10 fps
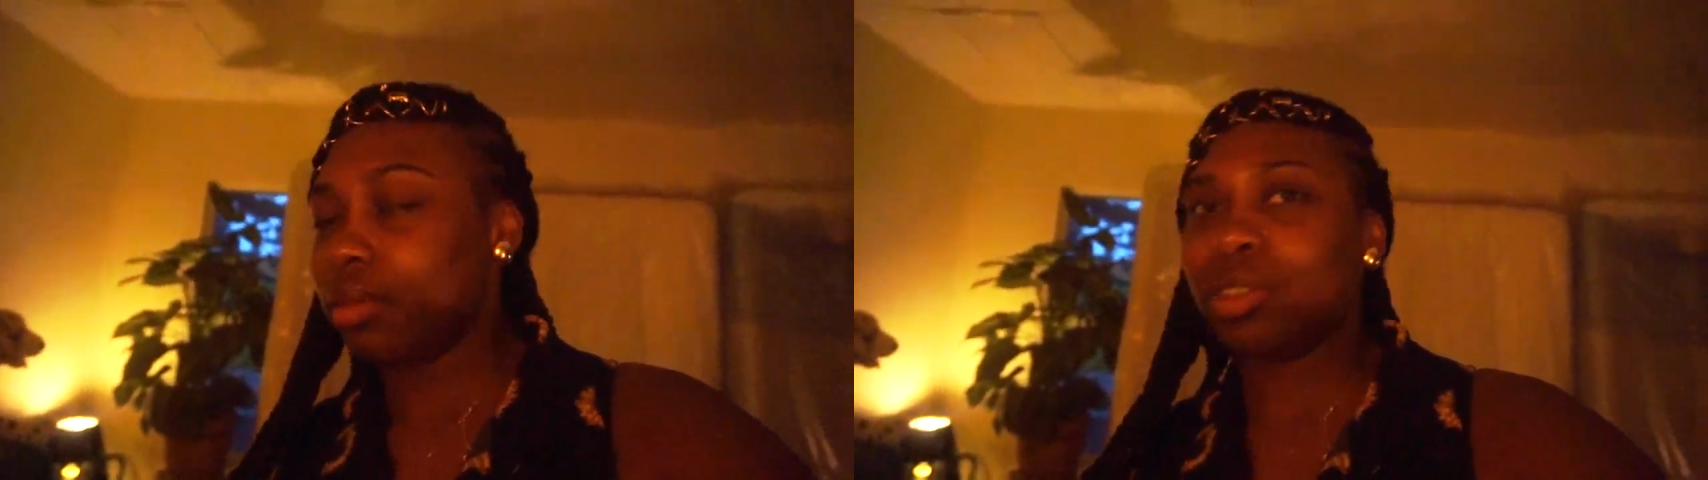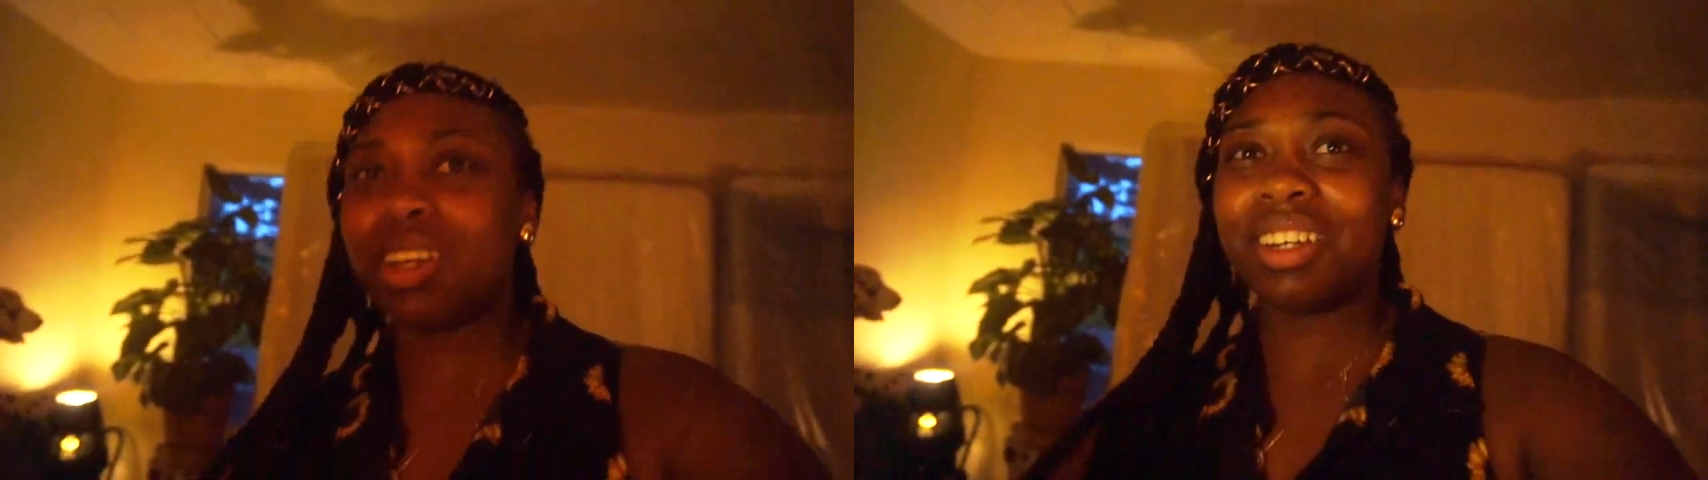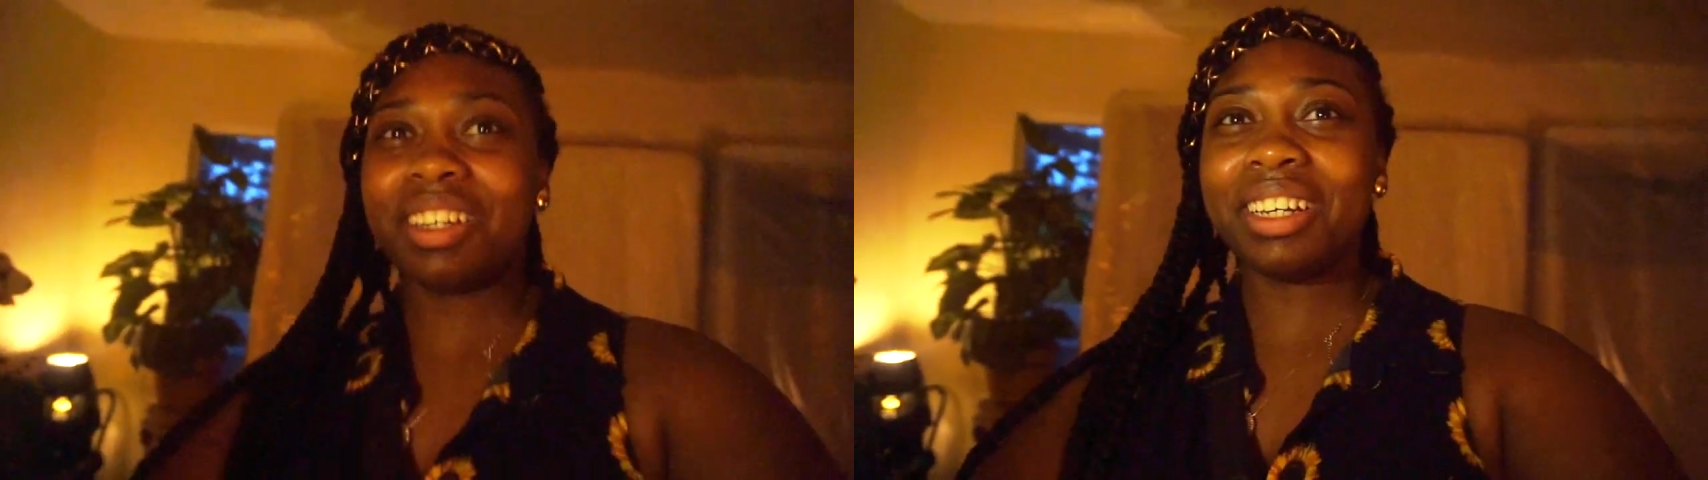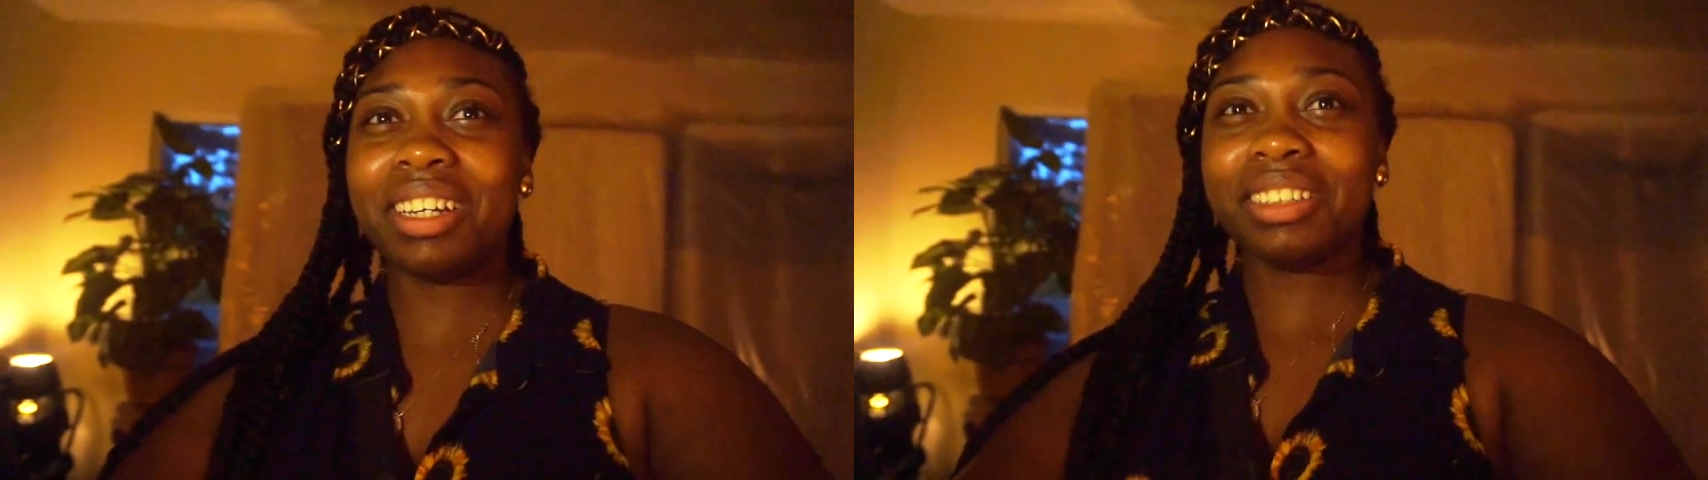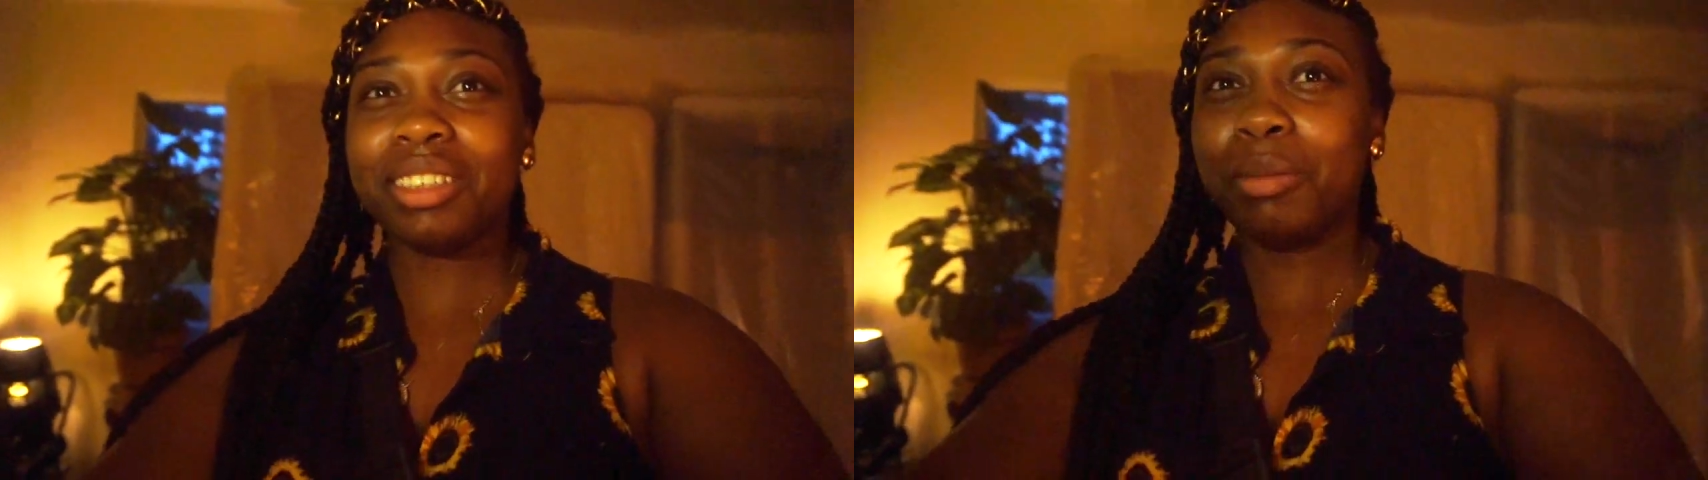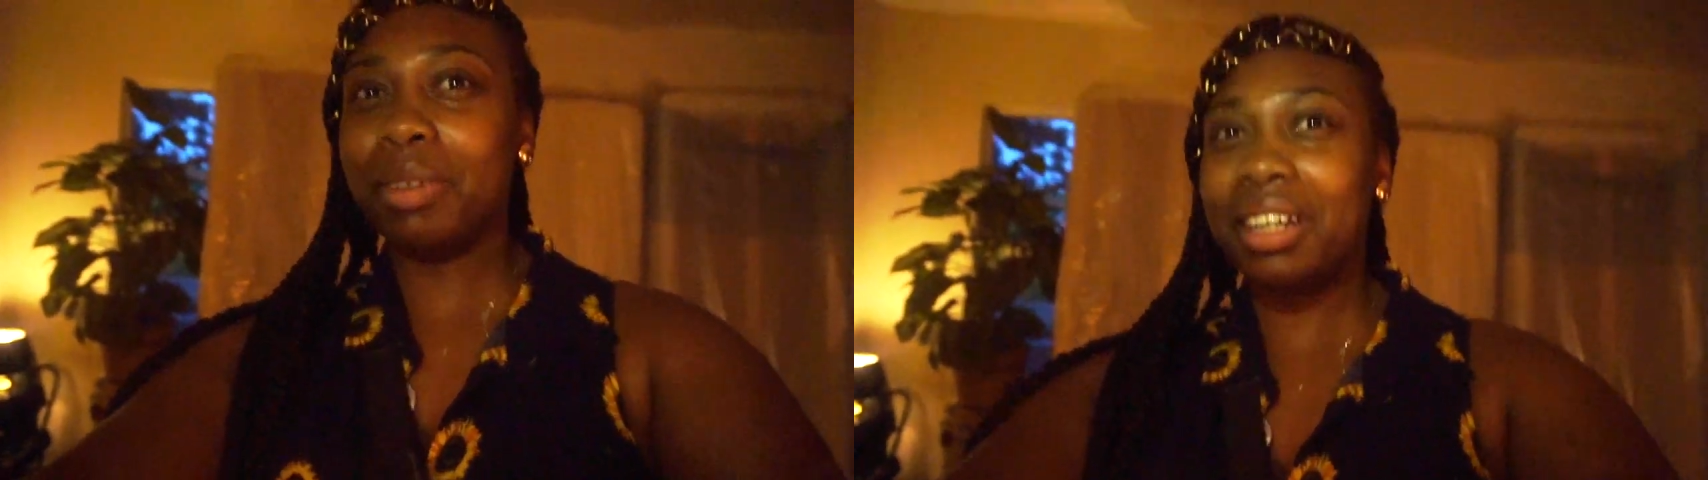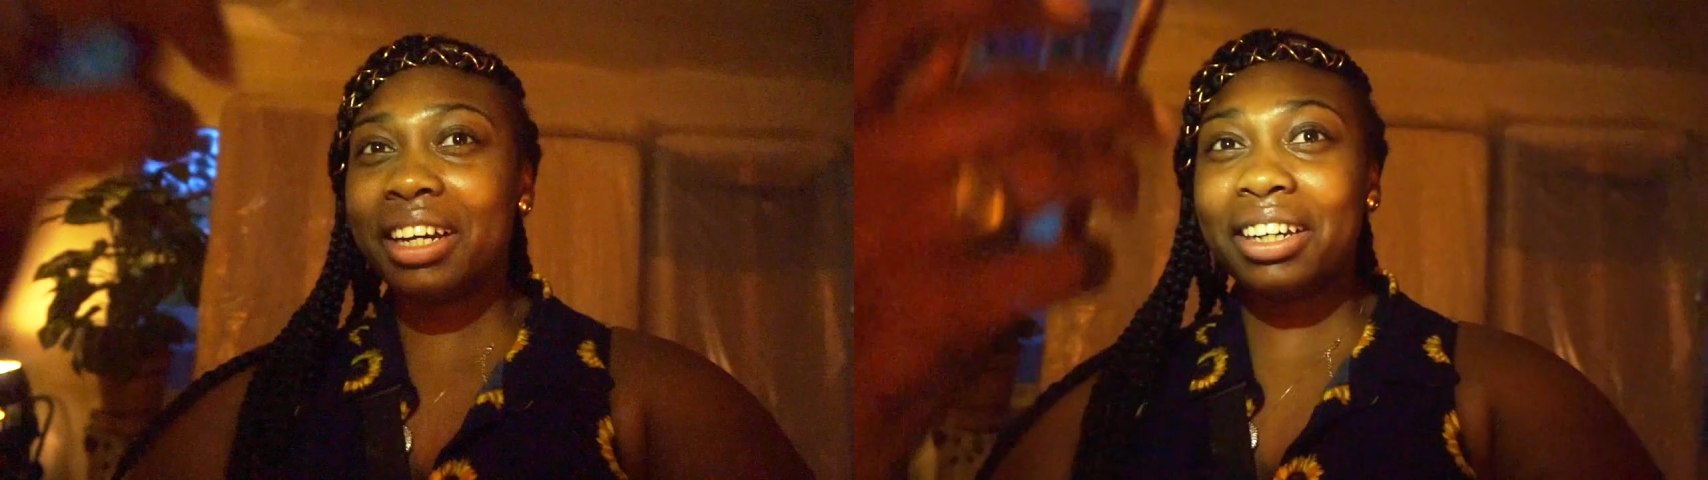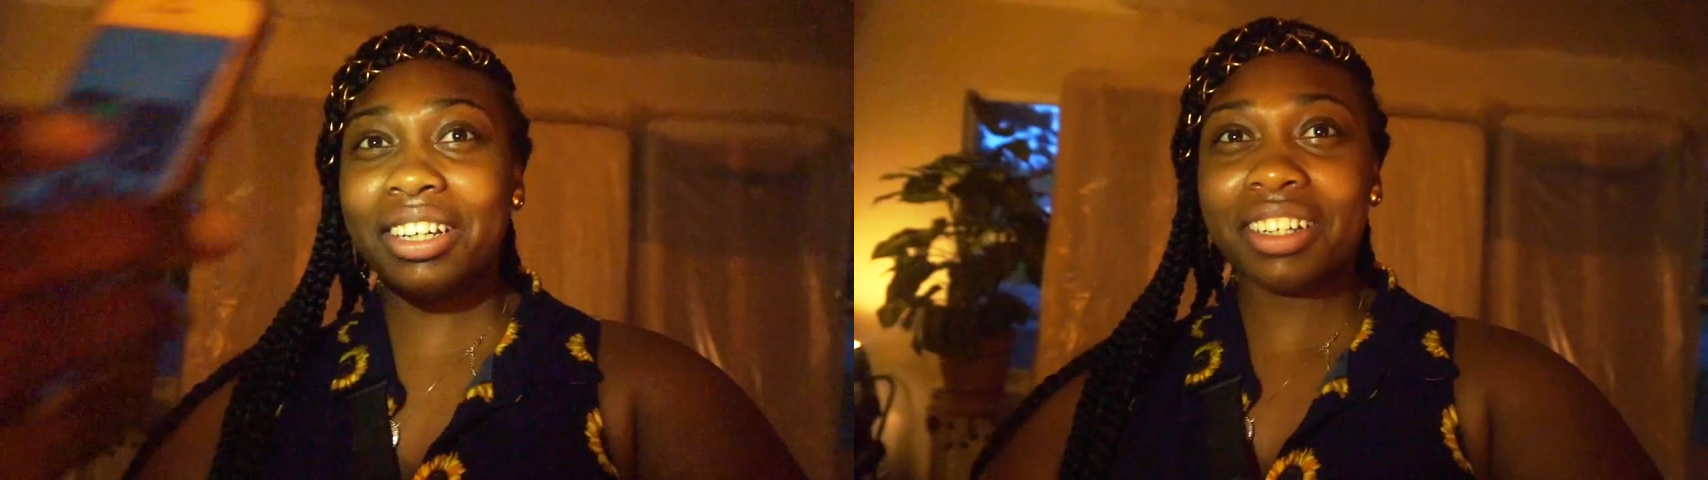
Trying to add some lighting